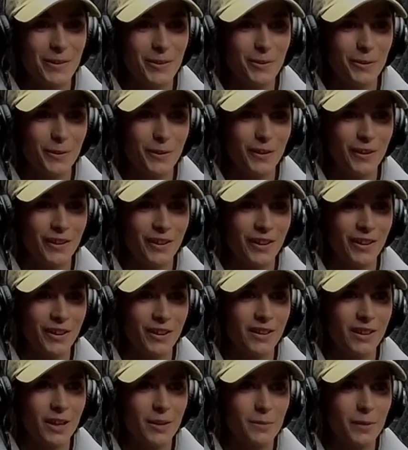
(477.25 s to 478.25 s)

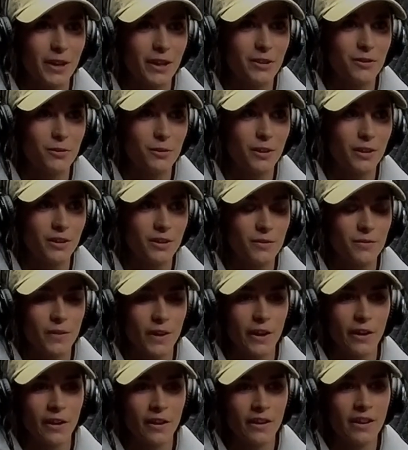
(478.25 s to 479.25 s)
or I might join the
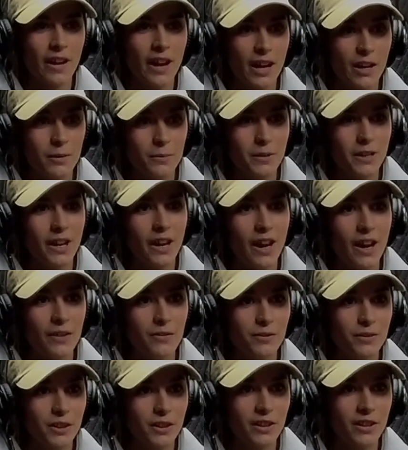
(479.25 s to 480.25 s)
Fire Academy
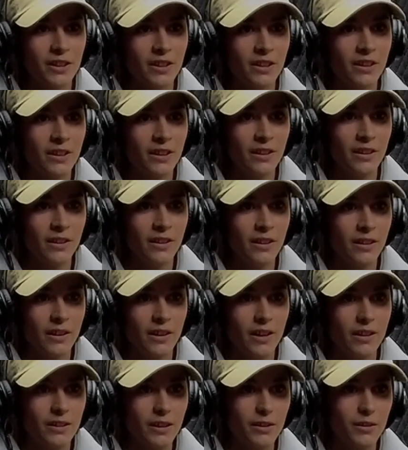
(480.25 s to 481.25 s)
after. And